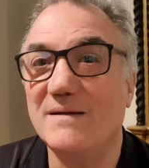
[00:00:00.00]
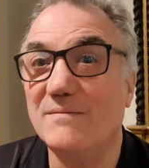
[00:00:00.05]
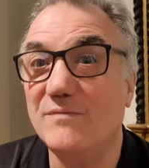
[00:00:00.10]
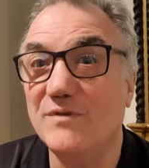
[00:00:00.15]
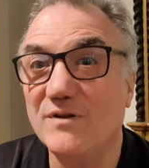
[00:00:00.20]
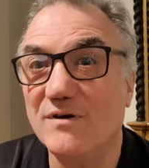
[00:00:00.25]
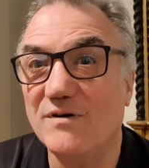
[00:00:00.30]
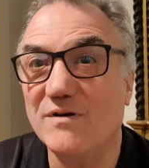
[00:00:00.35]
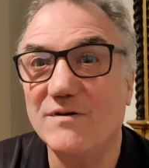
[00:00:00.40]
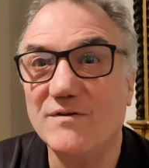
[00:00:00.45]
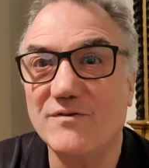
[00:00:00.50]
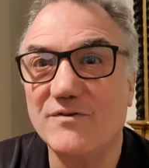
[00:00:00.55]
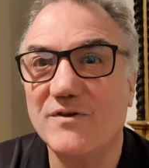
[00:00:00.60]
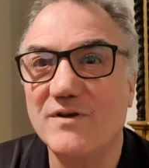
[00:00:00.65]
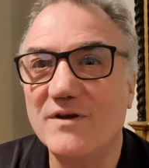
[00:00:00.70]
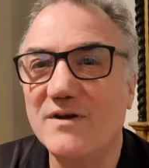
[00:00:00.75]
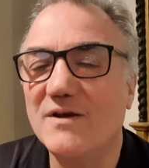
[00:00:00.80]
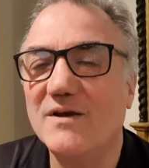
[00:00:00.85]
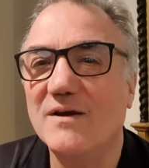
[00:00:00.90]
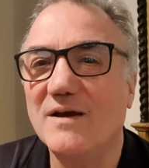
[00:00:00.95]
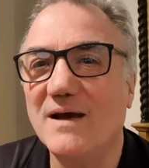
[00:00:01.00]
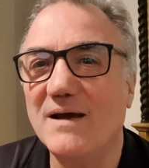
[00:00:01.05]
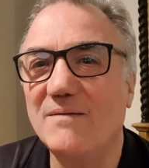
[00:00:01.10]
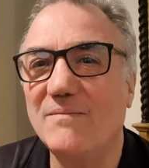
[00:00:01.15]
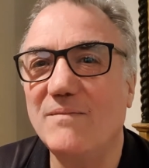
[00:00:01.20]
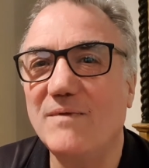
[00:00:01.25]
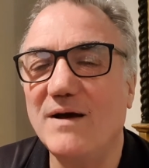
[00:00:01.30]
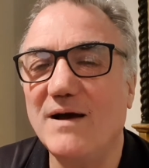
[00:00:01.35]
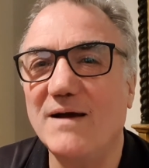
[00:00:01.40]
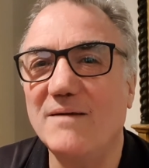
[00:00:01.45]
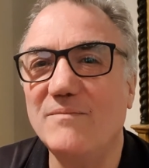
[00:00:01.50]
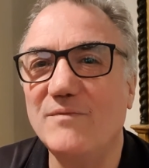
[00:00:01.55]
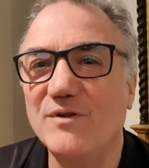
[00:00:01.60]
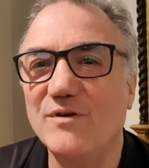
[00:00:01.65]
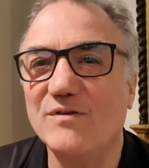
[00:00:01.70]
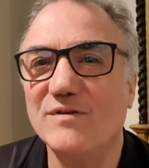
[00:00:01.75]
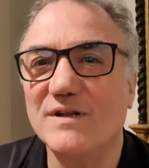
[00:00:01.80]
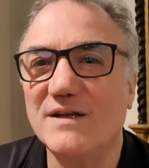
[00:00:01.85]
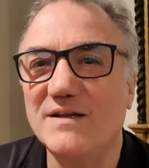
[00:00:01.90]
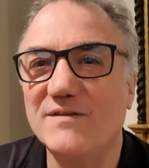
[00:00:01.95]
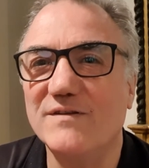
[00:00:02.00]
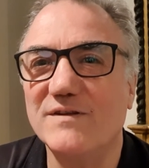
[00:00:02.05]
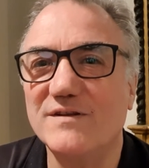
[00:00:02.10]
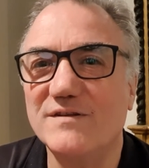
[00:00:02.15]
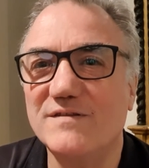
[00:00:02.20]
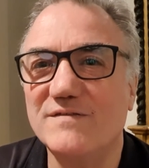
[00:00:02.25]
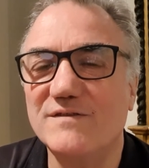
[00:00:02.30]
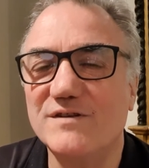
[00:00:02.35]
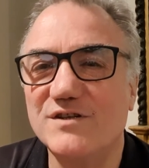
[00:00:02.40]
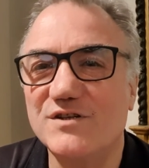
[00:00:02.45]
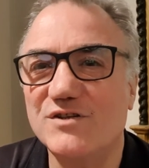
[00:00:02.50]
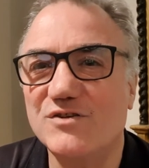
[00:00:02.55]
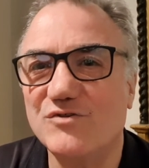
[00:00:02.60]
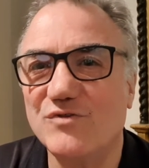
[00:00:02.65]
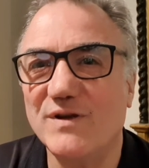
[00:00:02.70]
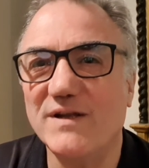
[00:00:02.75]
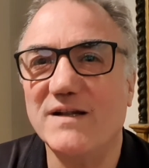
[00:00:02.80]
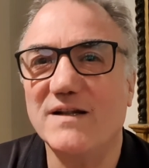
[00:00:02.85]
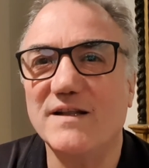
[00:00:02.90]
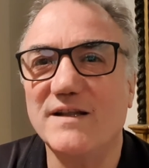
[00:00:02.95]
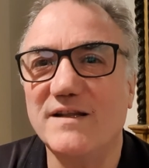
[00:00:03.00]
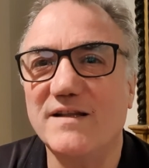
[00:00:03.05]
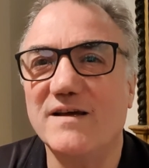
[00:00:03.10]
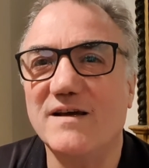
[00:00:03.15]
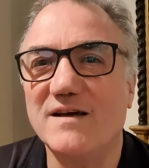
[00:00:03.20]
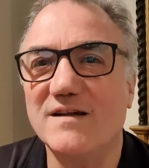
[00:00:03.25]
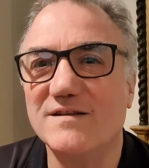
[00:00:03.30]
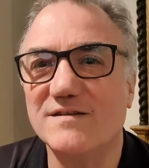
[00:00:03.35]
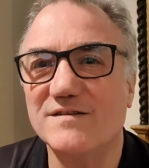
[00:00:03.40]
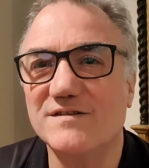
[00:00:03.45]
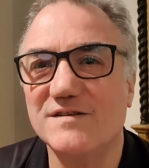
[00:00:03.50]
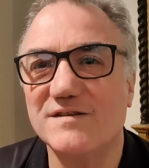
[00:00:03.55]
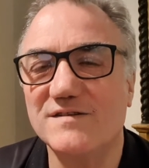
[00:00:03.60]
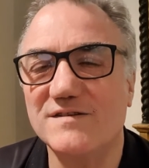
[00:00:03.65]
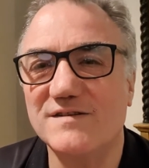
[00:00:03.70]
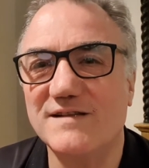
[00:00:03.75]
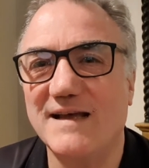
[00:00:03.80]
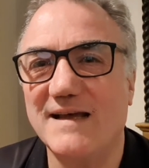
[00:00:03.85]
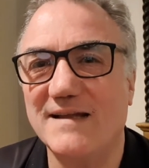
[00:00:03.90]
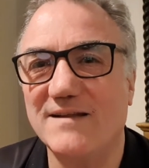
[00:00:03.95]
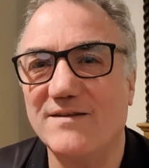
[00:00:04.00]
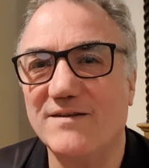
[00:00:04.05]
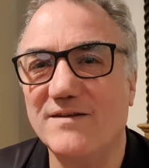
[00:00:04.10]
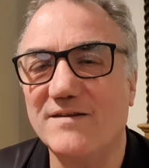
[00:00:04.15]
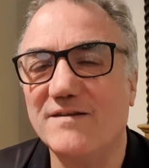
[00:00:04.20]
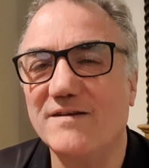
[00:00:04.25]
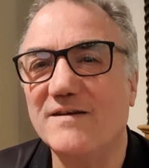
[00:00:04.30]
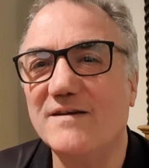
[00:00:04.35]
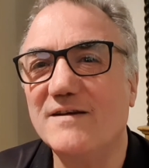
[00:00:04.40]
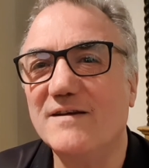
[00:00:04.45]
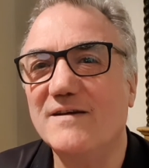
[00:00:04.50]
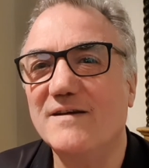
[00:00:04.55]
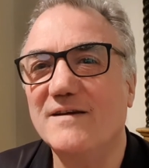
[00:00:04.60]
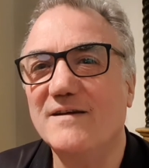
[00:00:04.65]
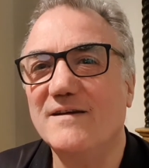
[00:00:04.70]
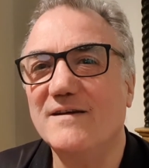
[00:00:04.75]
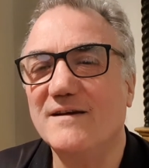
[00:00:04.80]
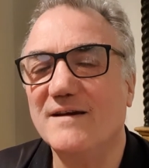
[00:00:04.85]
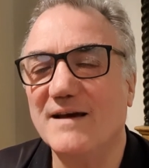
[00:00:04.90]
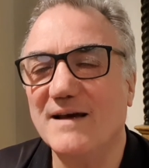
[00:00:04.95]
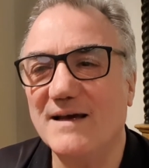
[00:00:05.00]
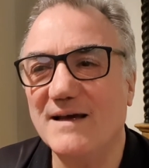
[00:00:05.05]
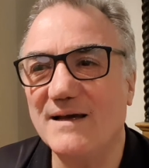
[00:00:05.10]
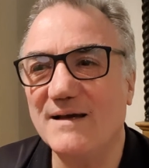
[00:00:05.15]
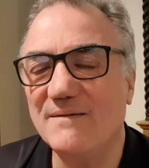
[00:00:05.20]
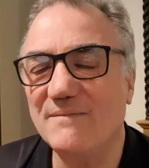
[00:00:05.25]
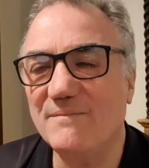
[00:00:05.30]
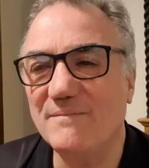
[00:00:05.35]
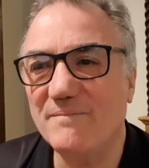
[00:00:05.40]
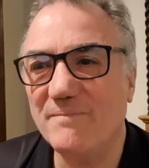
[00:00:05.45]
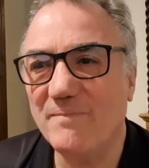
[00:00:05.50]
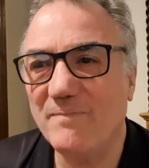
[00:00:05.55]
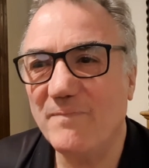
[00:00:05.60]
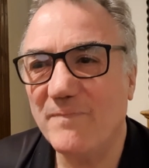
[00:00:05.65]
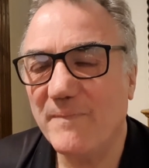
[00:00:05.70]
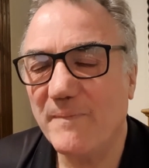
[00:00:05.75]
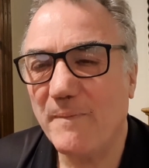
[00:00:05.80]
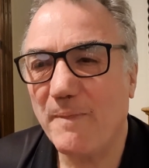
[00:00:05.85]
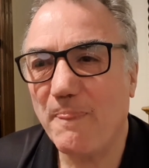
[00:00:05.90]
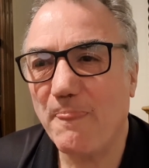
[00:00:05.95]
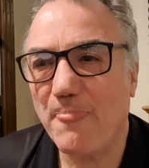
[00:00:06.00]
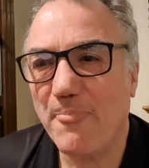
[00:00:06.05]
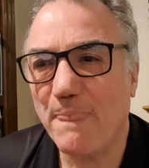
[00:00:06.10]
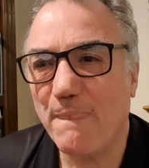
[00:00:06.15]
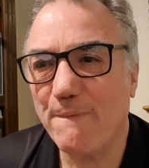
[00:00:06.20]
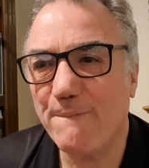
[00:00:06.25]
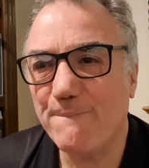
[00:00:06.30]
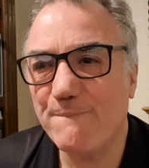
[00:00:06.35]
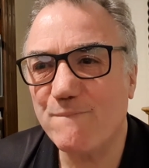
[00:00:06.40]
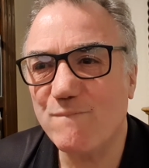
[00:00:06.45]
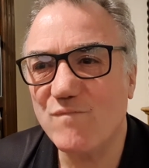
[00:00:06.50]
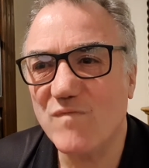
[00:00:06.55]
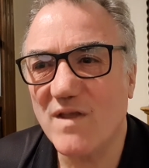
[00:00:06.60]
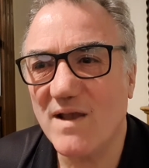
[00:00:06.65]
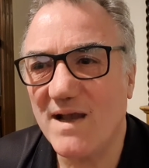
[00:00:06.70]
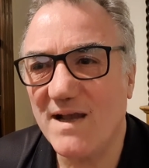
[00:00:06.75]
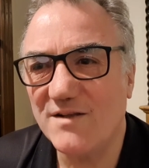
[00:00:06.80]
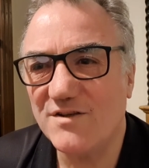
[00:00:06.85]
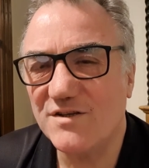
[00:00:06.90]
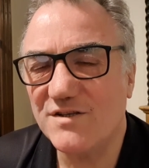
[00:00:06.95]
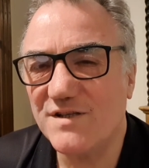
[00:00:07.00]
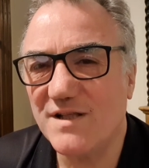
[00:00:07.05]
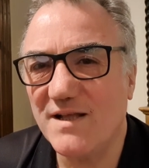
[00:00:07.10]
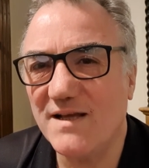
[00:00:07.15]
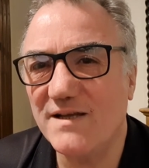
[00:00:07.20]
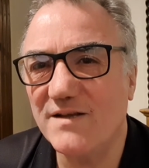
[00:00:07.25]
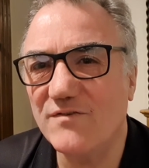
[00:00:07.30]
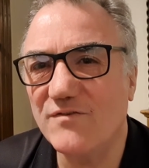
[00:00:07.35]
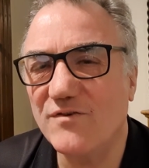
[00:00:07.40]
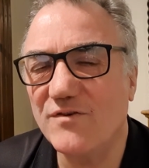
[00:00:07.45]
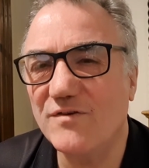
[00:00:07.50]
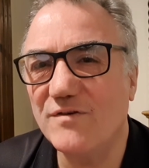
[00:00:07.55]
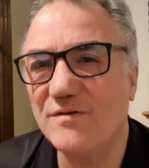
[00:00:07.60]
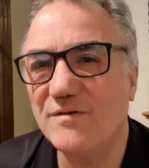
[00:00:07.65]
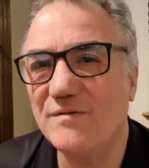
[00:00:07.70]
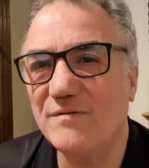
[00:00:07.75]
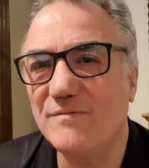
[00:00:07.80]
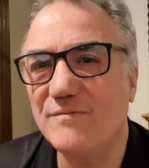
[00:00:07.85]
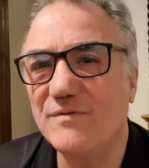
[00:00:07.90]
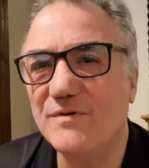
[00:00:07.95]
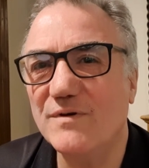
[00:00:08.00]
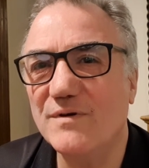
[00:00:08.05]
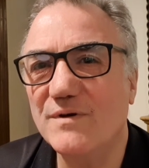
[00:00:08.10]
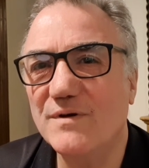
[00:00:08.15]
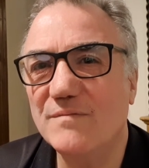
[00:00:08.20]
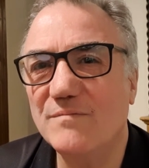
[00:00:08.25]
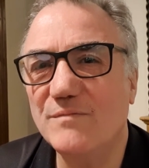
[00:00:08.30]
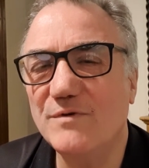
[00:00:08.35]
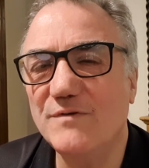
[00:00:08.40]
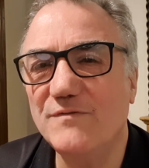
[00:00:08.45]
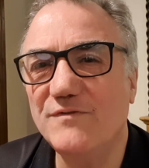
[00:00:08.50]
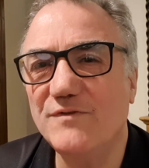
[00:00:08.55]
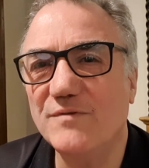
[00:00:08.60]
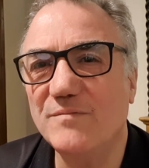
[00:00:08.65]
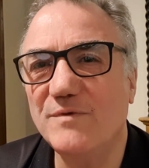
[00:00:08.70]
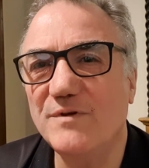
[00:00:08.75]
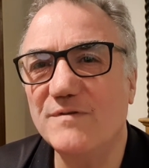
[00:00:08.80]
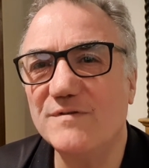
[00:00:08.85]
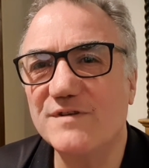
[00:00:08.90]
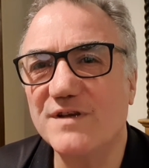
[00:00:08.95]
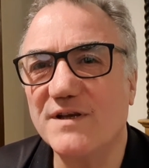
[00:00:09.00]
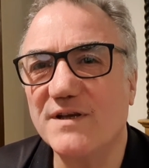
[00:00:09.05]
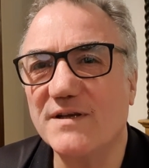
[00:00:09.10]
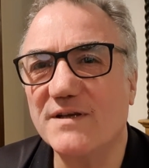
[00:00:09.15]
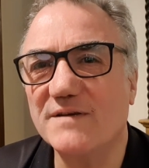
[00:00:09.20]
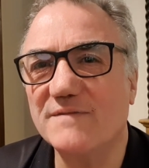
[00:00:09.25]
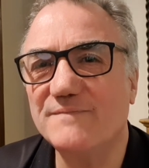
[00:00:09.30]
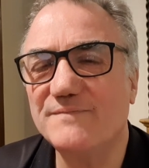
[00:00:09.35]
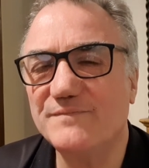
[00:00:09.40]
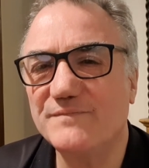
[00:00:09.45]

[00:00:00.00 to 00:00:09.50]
I'm not in the Strictly Dance standard. I just like to move to music.